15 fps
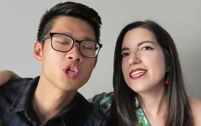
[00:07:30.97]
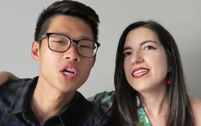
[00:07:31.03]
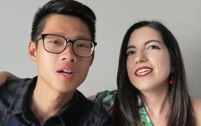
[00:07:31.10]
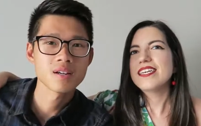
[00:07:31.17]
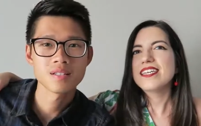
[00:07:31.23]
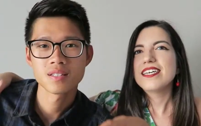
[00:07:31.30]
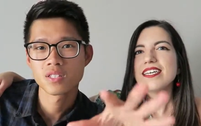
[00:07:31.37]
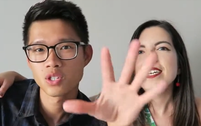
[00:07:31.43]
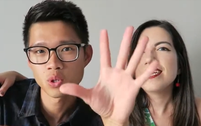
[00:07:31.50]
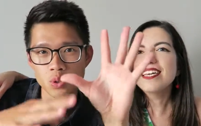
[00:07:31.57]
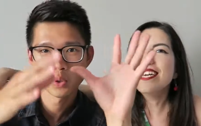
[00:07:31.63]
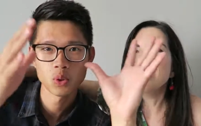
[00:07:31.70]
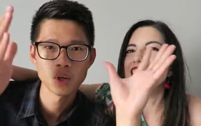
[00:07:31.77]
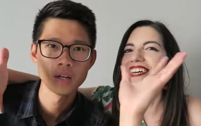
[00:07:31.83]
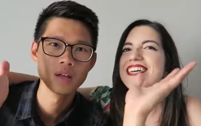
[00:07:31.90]
Speaker 1: cheers to
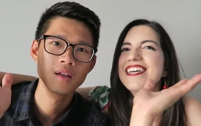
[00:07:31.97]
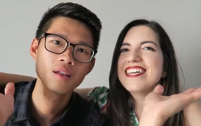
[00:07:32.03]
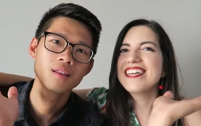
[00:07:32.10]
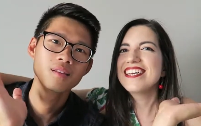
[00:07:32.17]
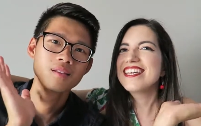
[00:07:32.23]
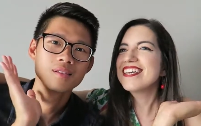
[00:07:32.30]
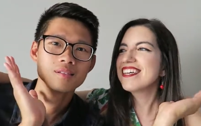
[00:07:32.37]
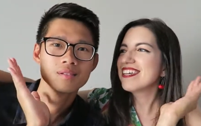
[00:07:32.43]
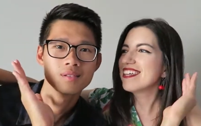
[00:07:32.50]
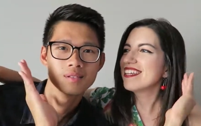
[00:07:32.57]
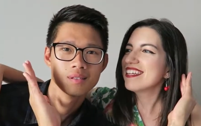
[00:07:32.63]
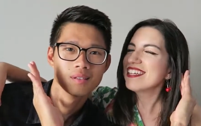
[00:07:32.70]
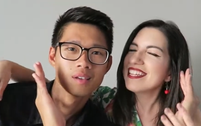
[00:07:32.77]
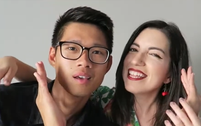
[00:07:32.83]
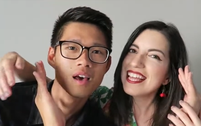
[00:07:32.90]

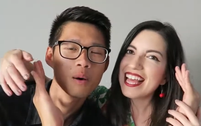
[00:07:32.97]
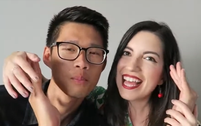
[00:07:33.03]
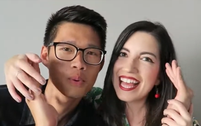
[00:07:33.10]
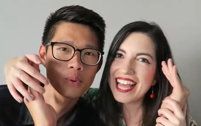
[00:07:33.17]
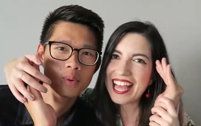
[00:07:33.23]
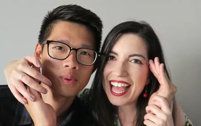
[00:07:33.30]
this couple.